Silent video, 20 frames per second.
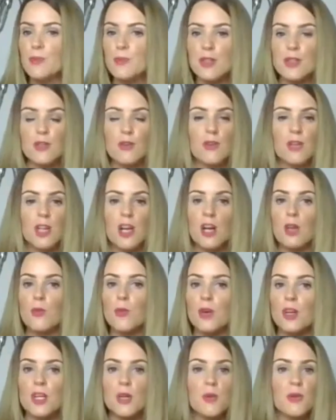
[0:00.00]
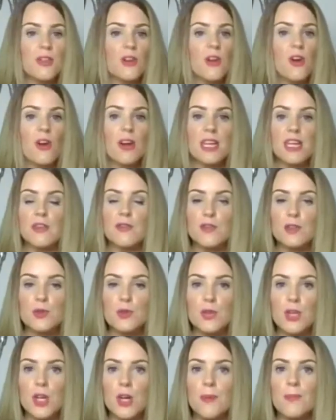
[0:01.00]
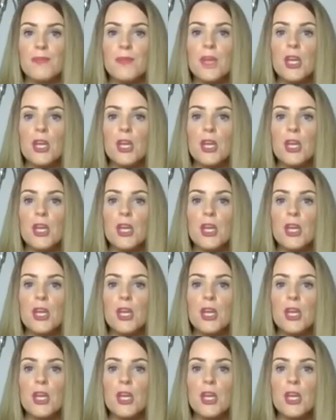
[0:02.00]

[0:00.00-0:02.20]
whether you're a light worker, whether you've got a gift or not,